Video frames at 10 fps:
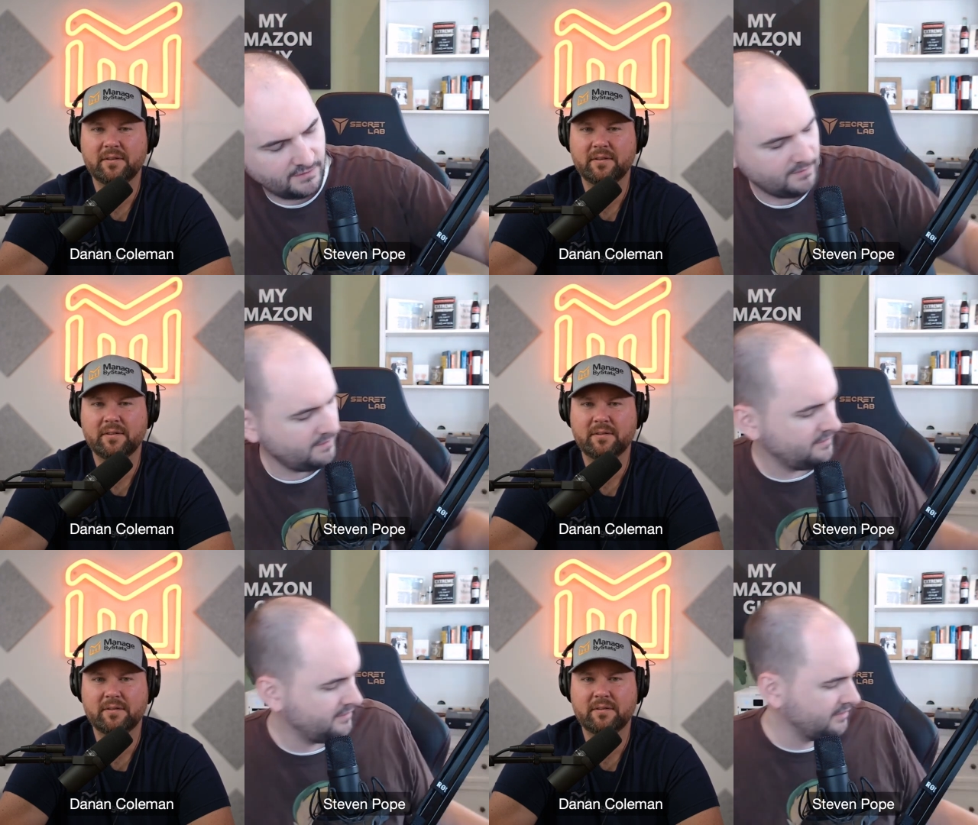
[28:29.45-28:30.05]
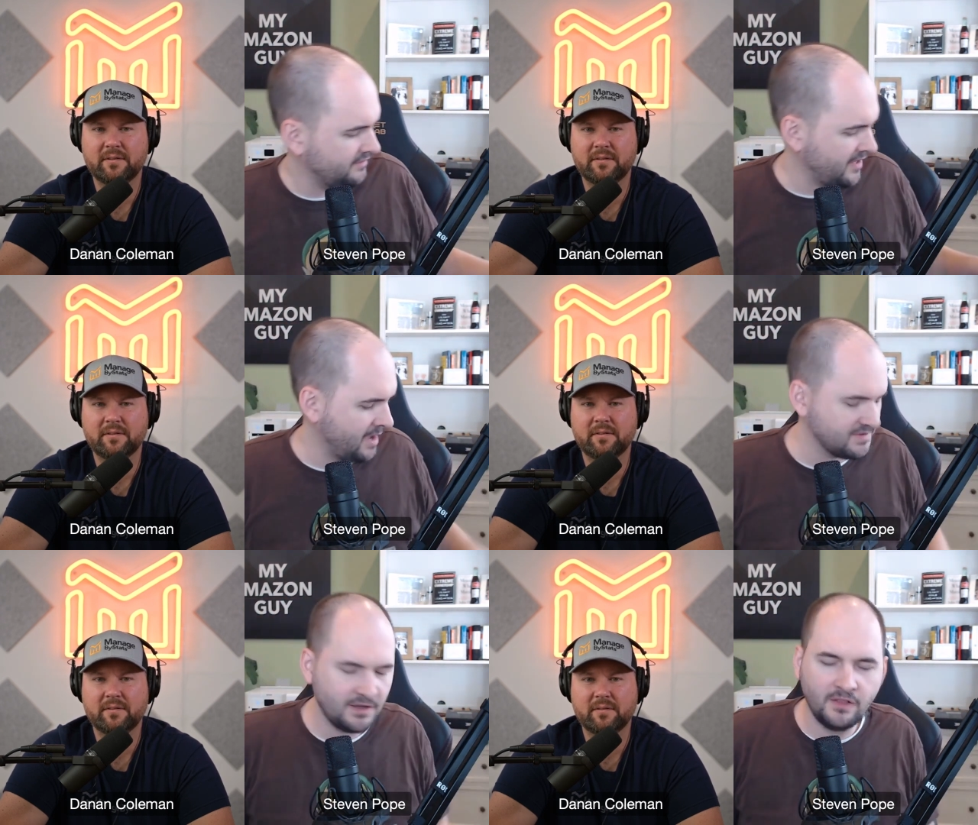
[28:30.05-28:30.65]
Speaker 1: the
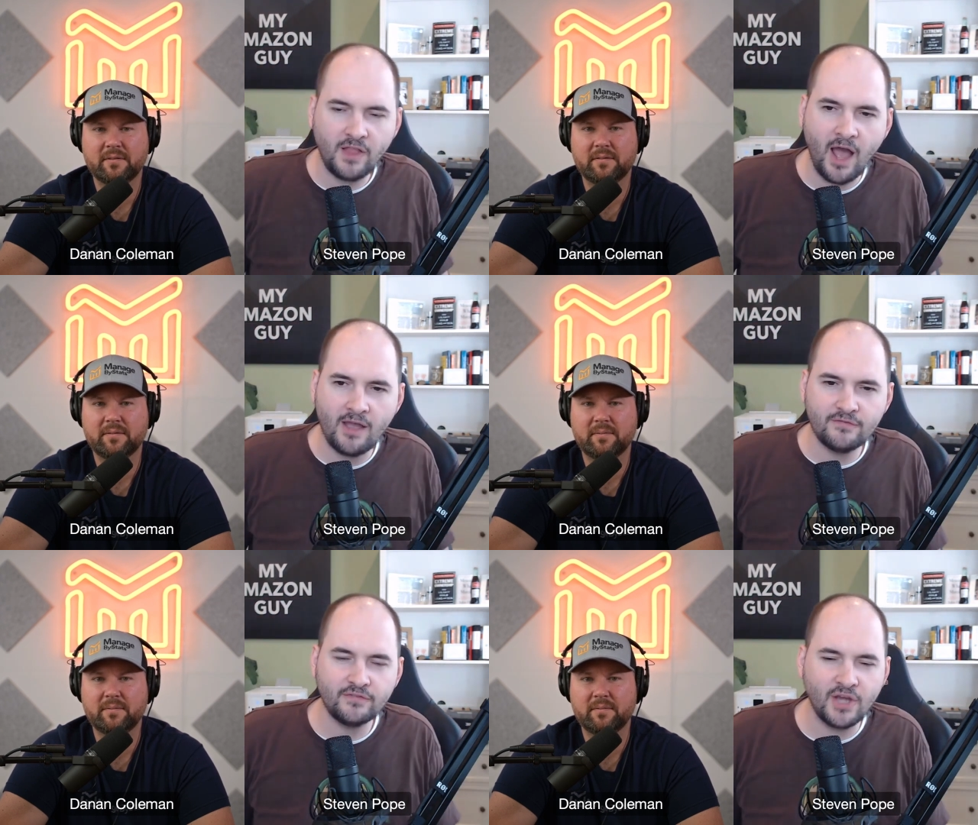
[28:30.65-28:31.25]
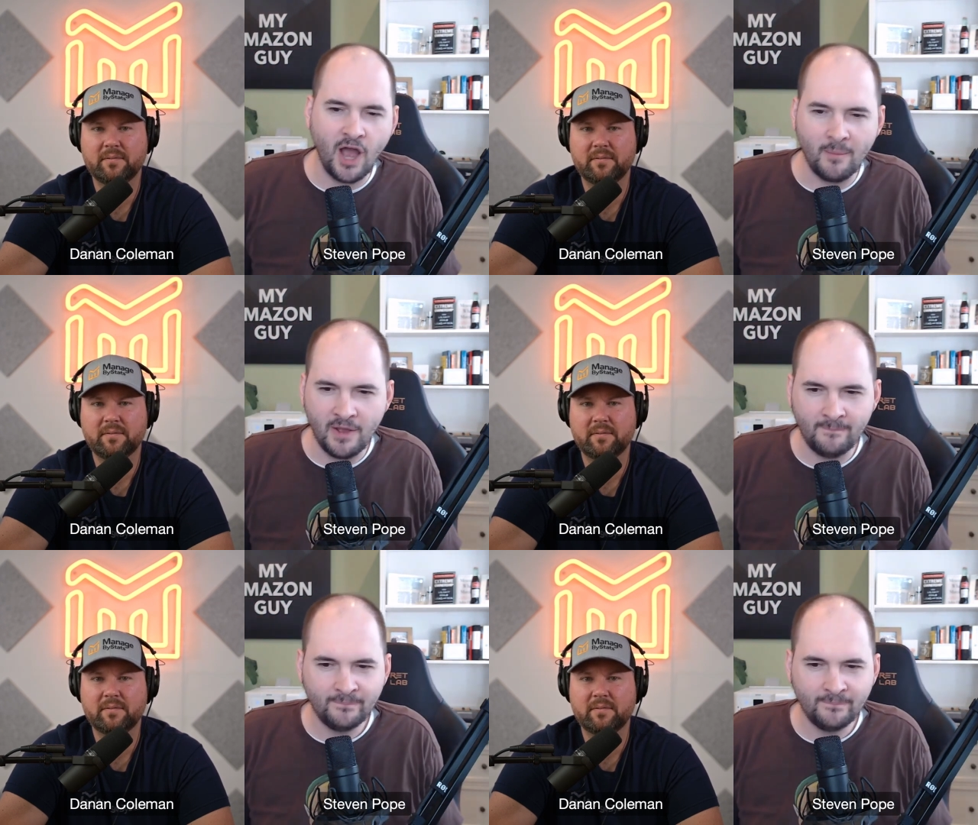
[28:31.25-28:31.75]
Amazon Live